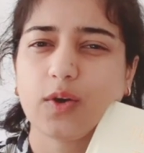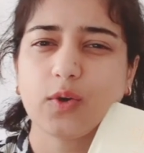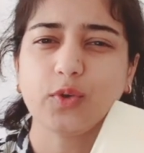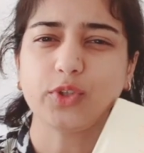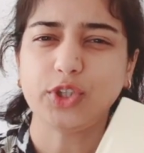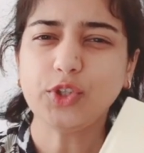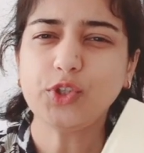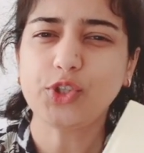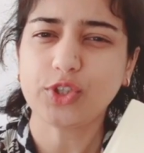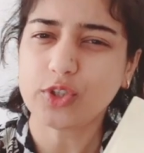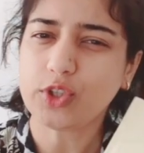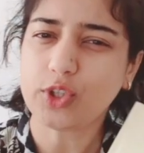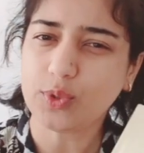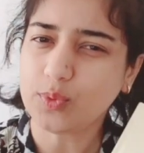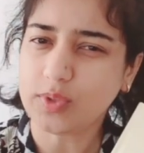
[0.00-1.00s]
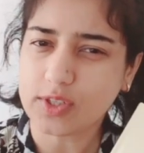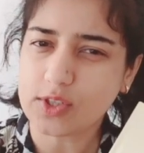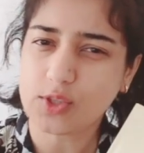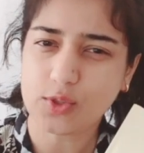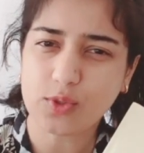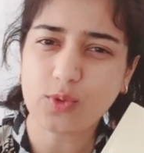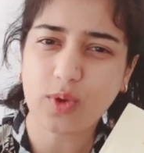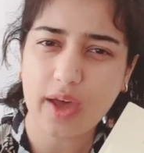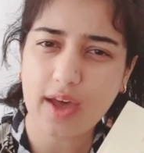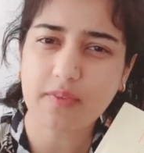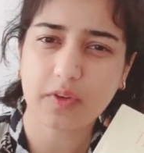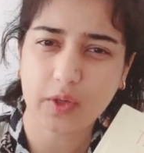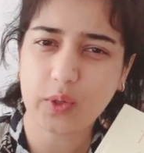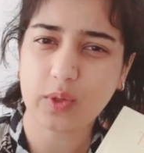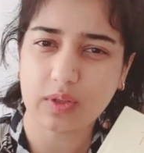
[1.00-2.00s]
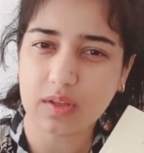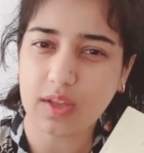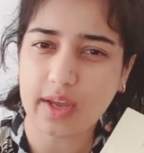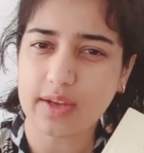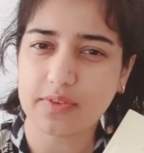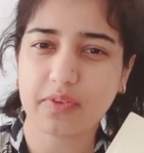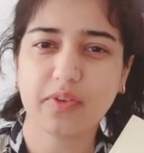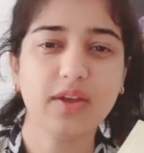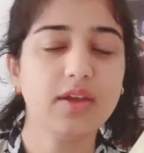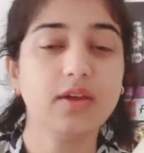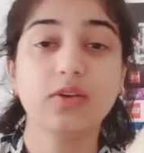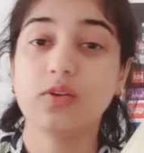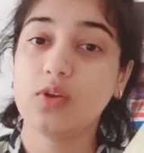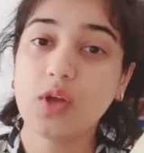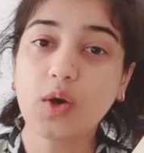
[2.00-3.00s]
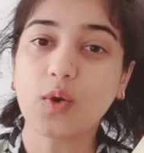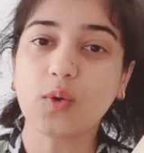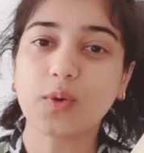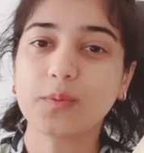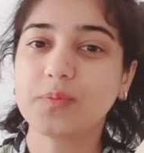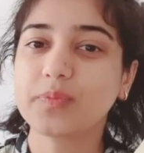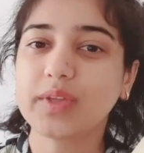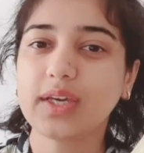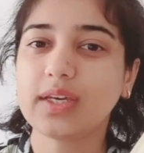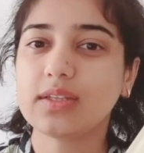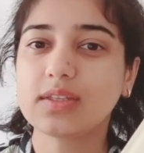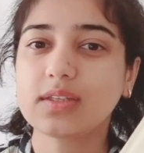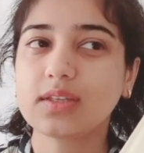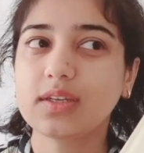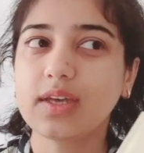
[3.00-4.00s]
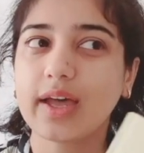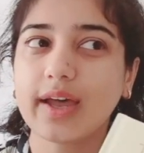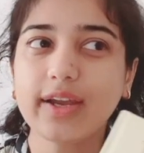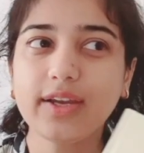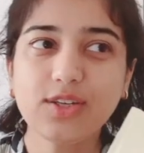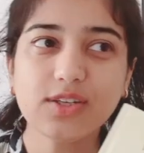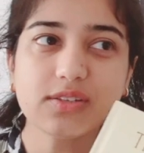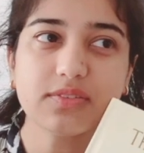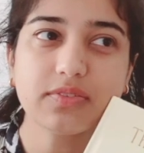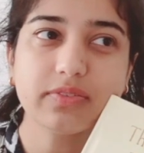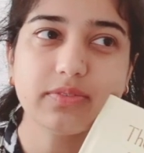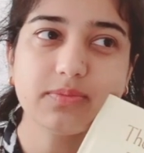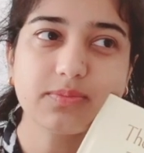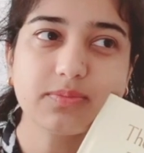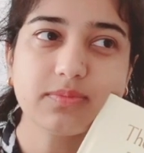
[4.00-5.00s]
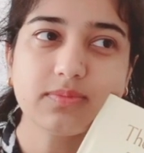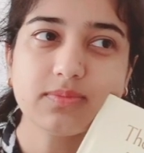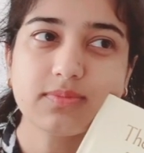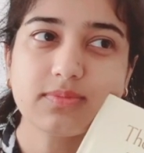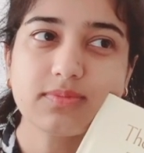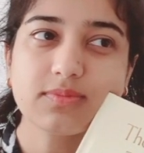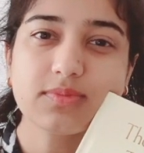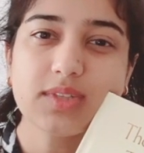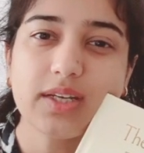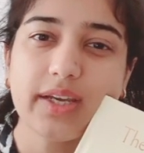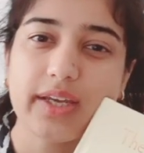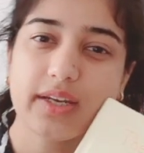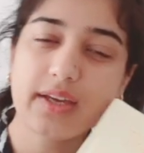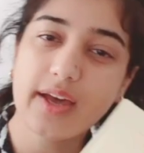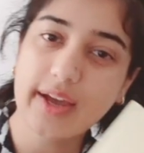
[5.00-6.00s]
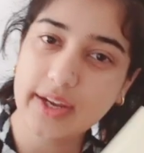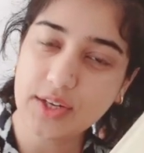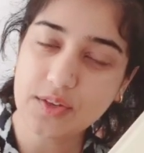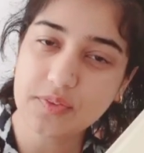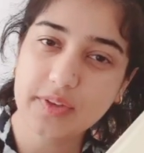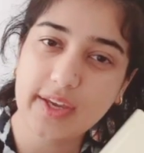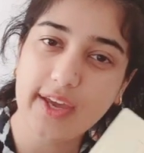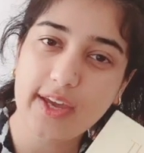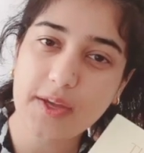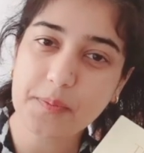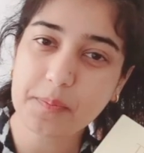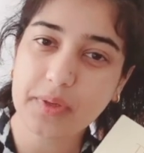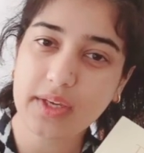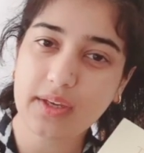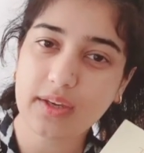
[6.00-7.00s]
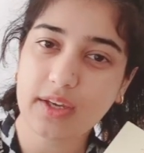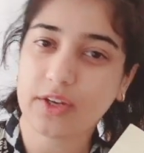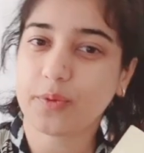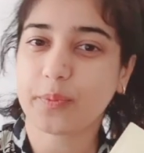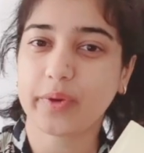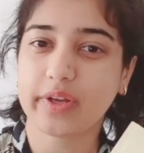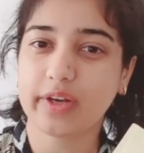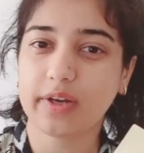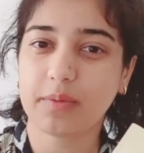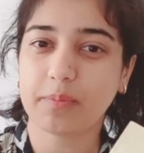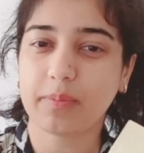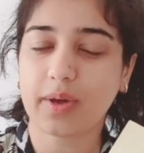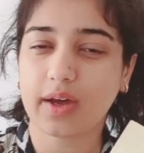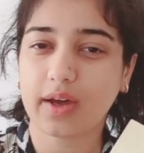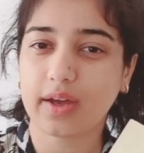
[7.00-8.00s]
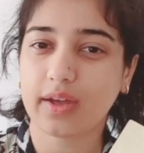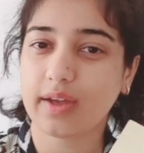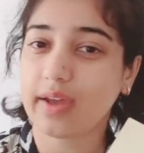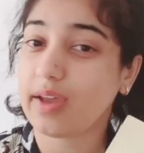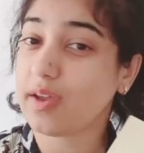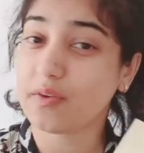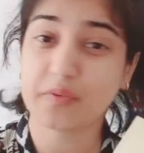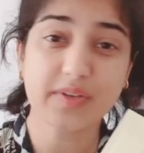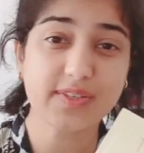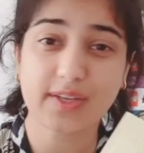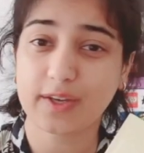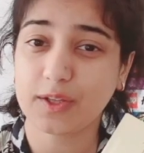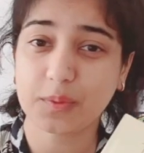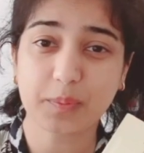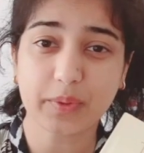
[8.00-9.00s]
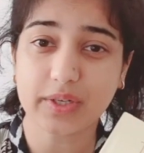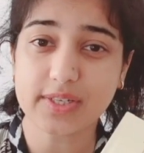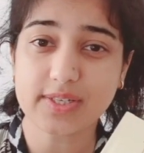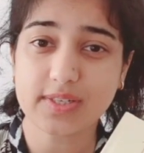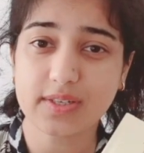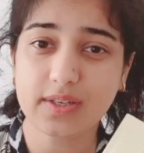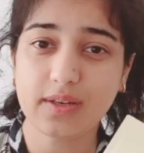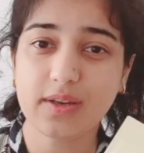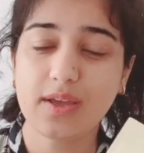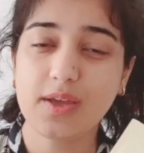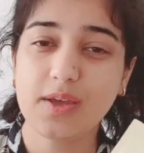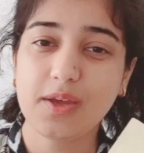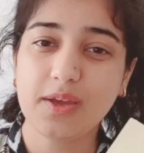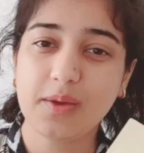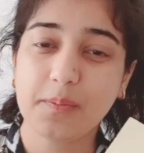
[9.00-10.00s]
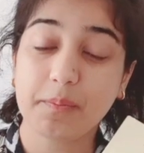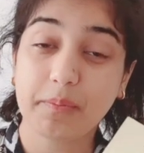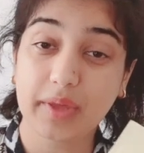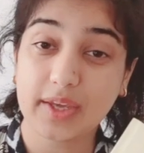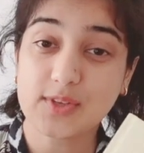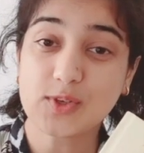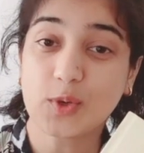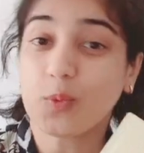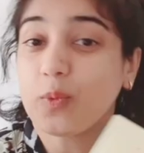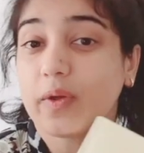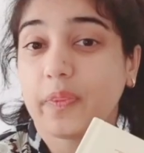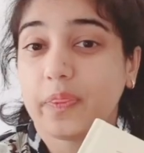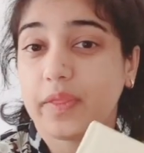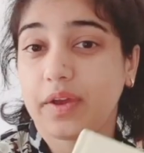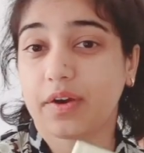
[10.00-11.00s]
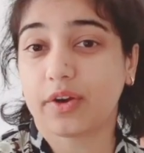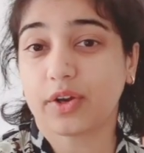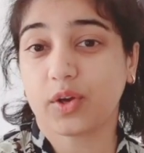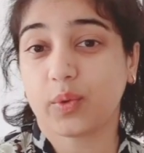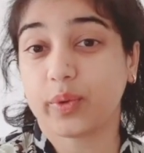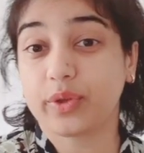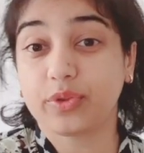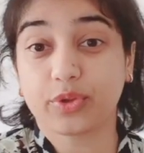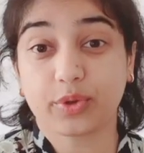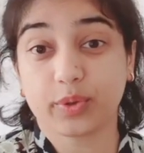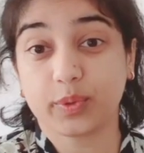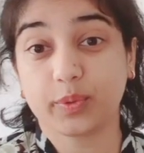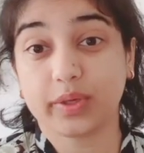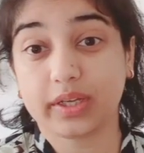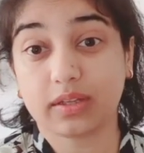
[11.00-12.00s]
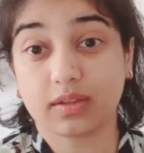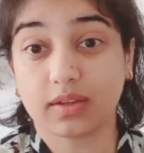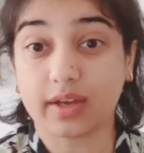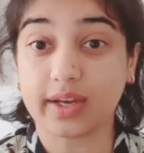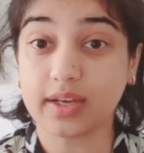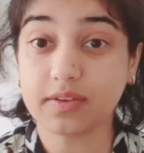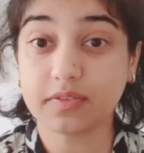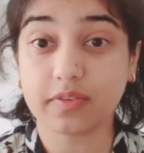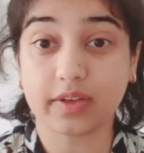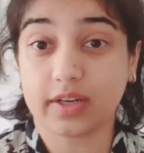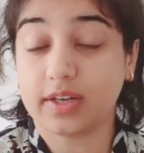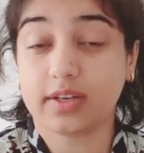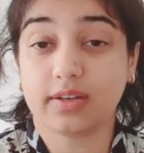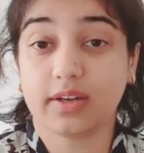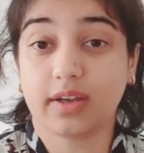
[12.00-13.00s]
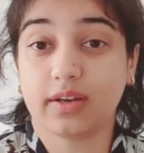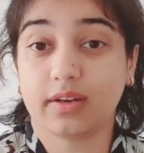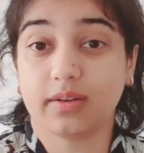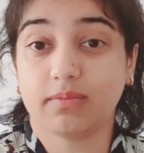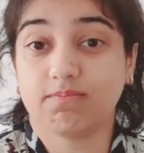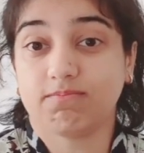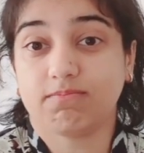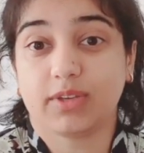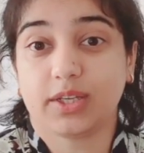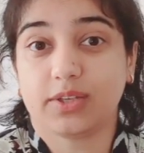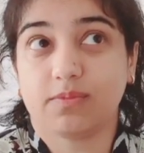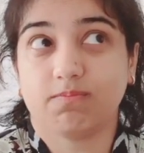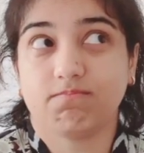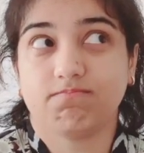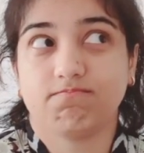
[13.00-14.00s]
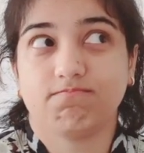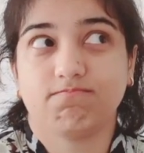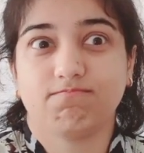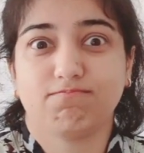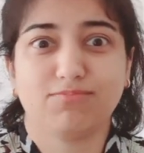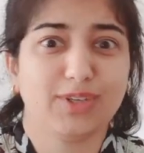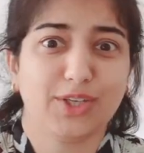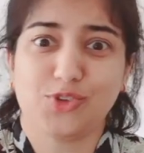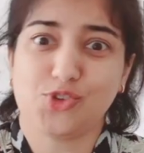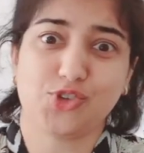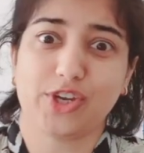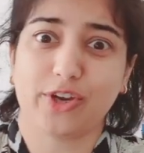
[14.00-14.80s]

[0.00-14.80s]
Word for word: oh you should do this to do have a good life no it kind of it kind of can be interpreted by every single person based on what they are going through in life and in in in in